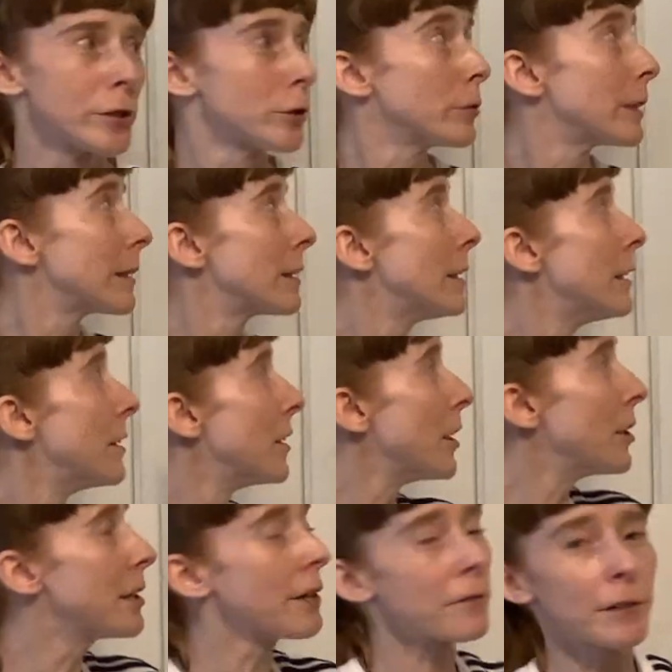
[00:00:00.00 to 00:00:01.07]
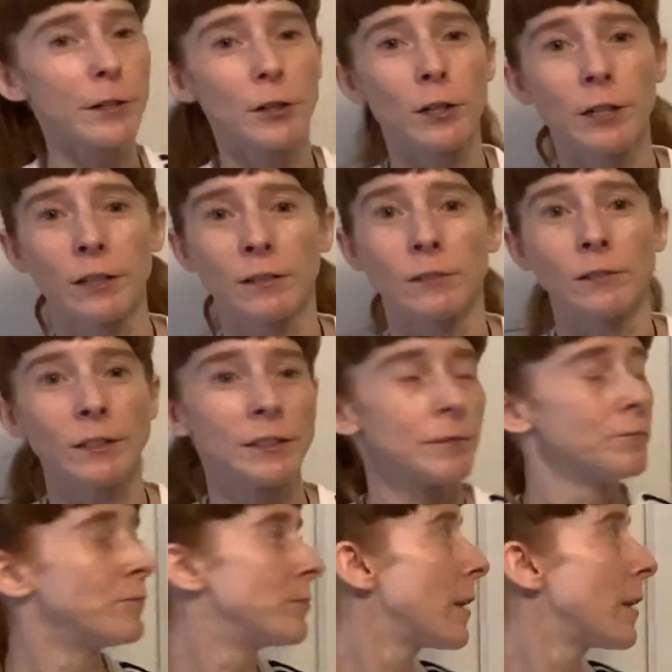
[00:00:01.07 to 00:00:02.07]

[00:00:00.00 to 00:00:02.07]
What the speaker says: doing indefinite articles.